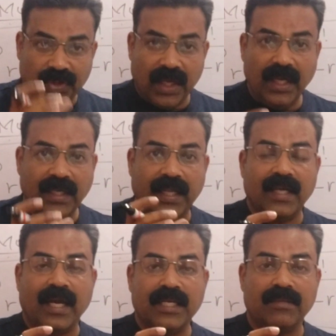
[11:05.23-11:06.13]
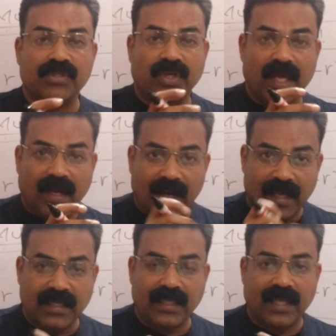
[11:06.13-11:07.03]
3 items taken
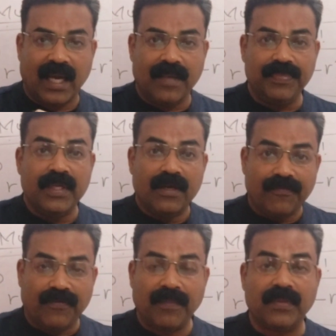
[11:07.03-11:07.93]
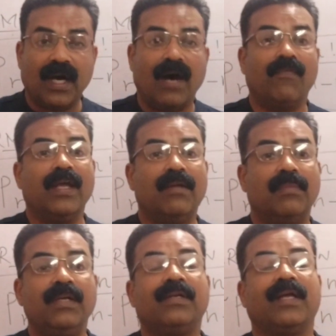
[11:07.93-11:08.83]
at a time from the
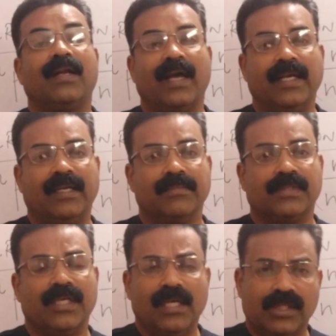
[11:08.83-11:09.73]
available 10 items.